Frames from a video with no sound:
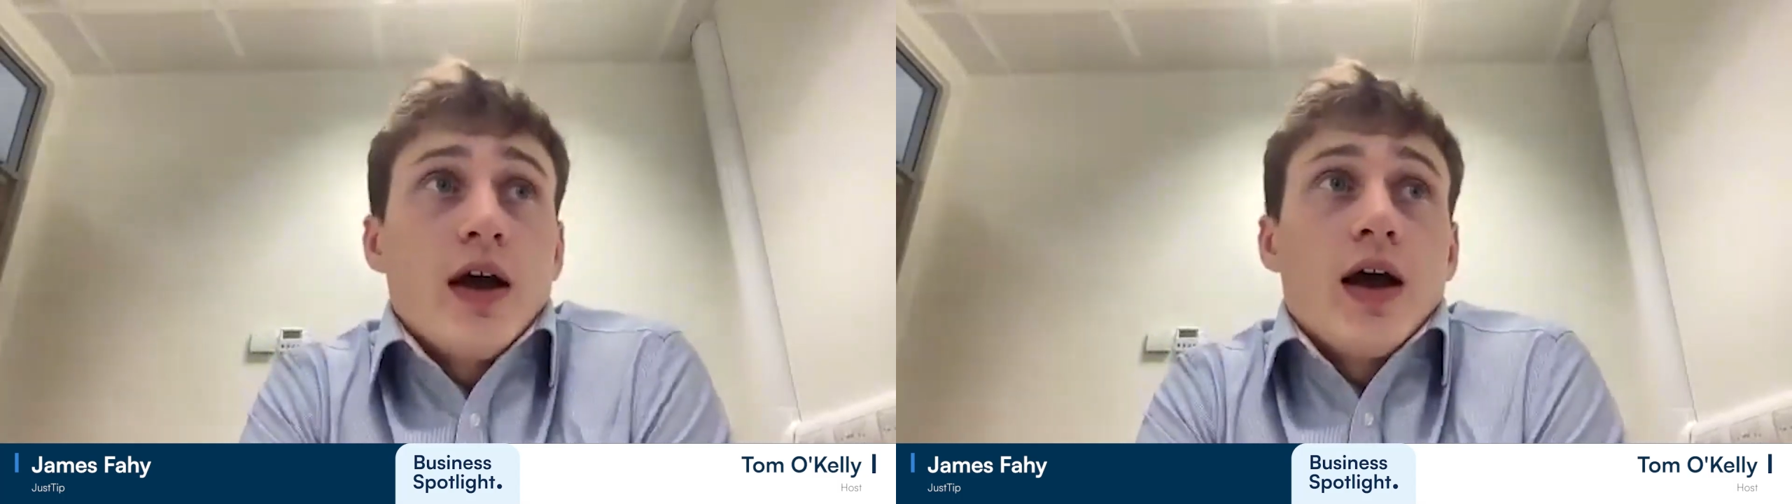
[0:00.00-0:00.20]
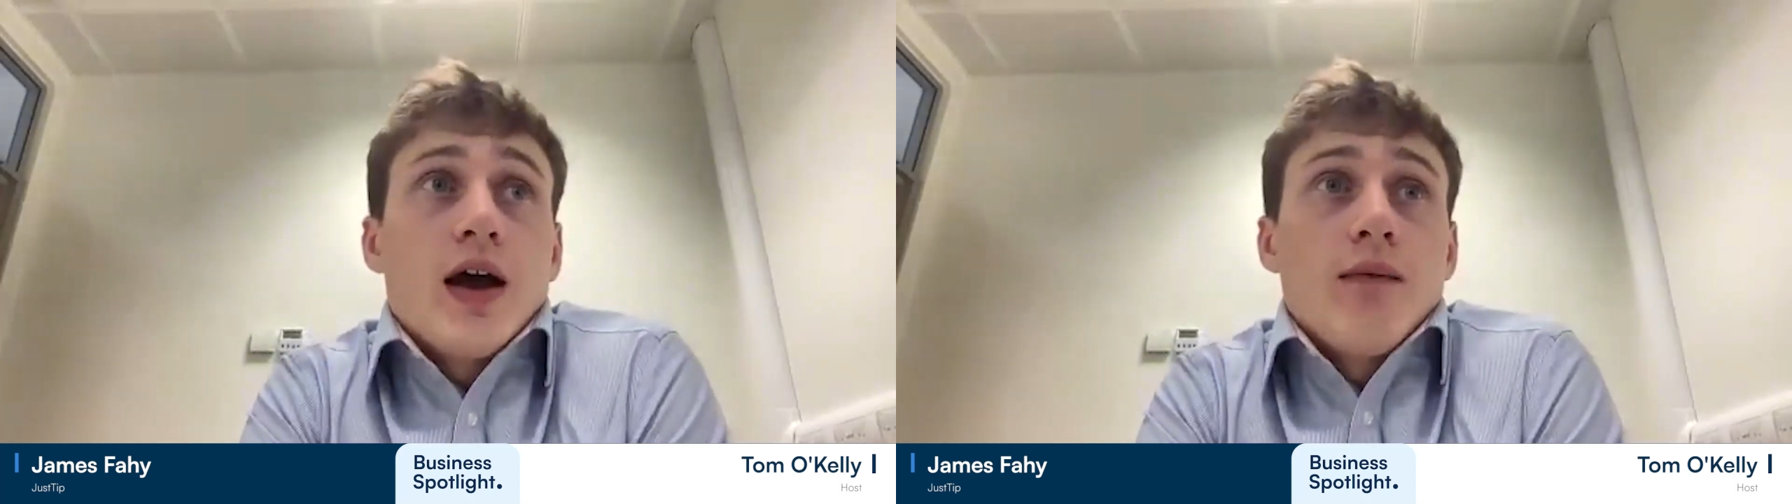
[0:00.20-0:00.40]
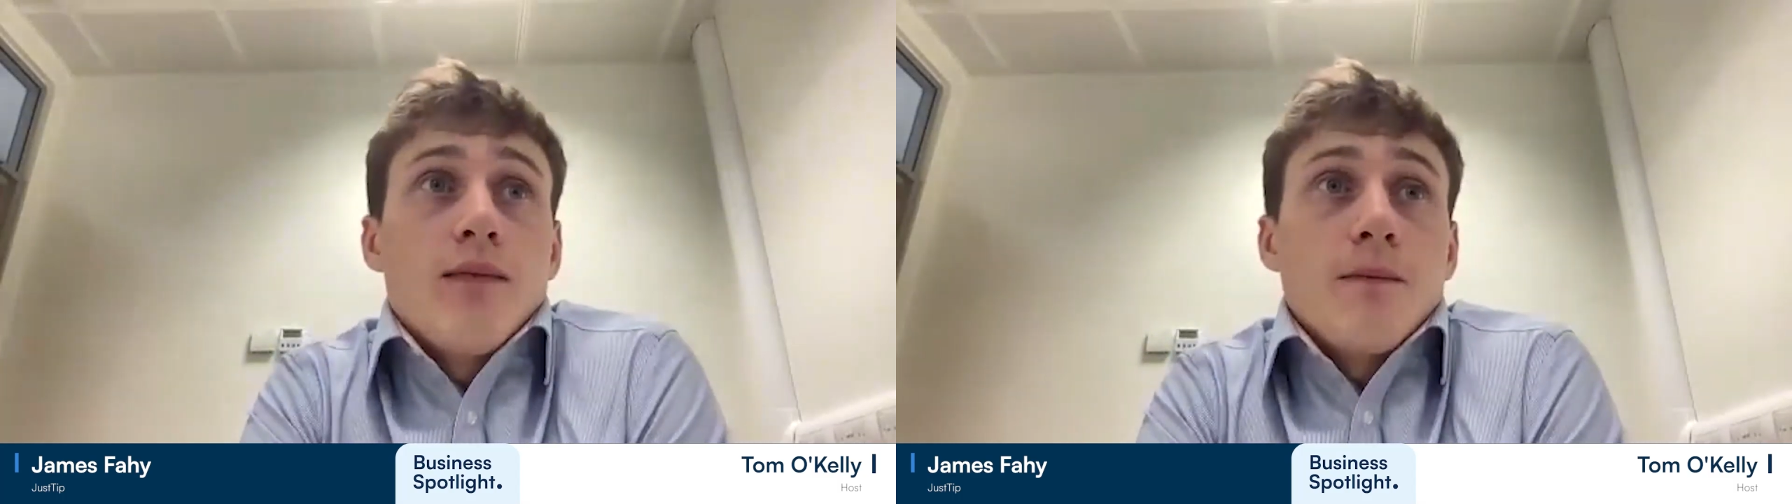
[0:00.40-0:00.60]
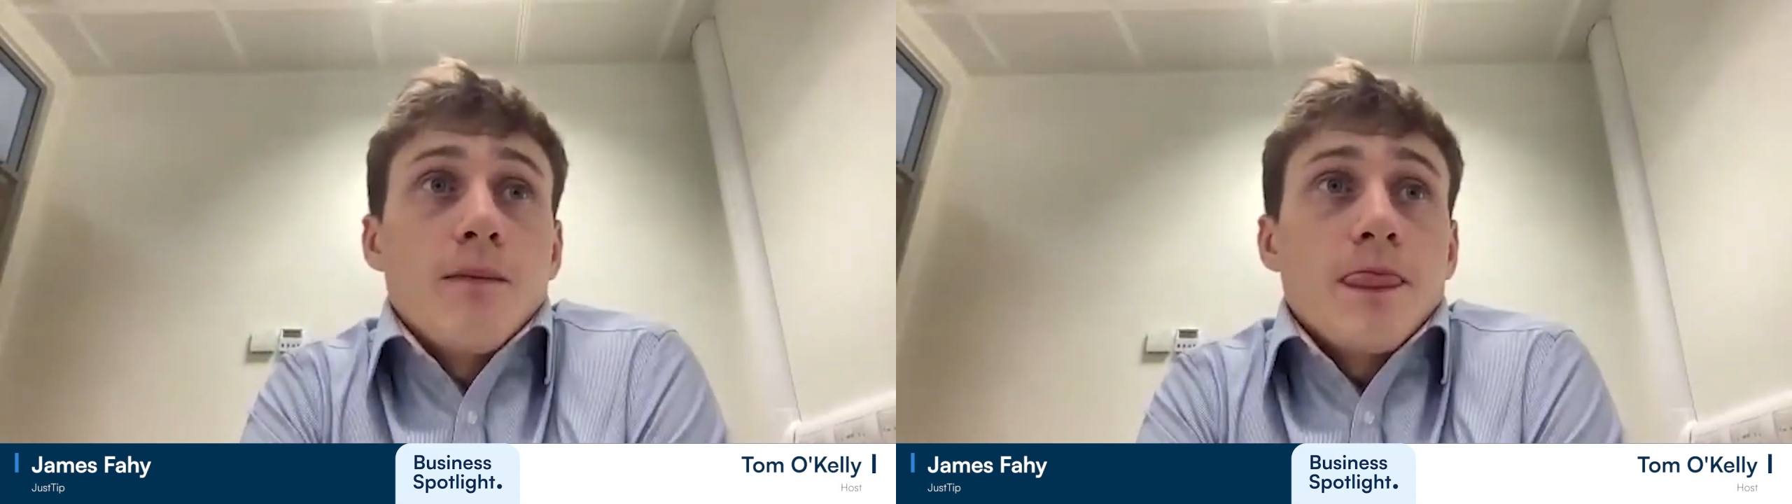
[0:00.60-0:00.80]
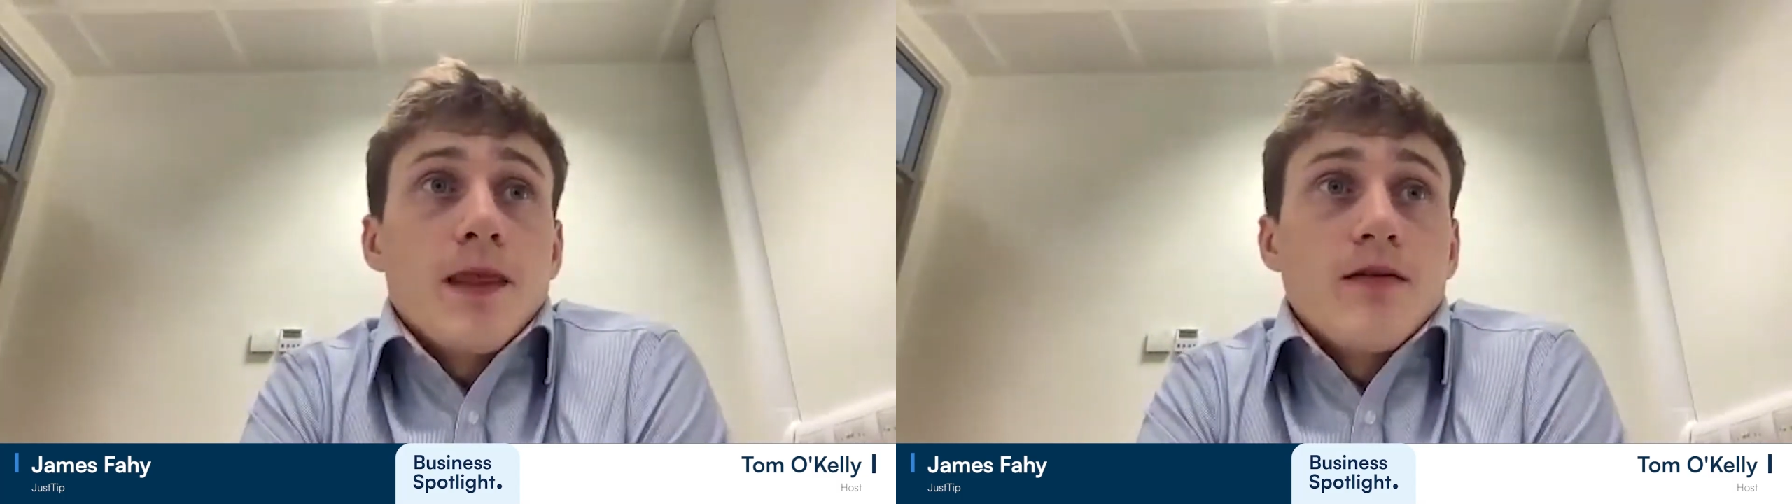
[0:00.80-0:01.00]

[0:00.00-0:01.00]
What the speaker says: Um,